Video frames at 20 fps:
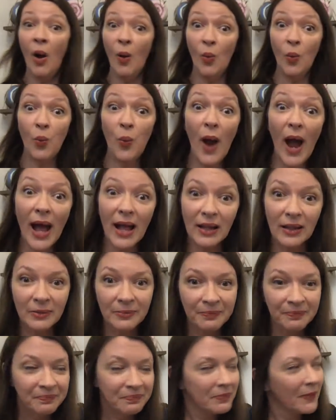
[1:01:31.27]
Well,
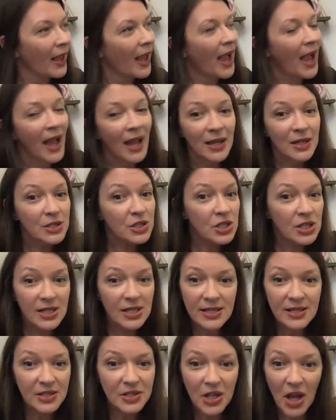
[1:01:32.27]
she
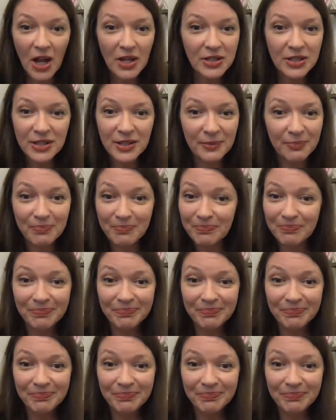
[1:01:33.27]
started a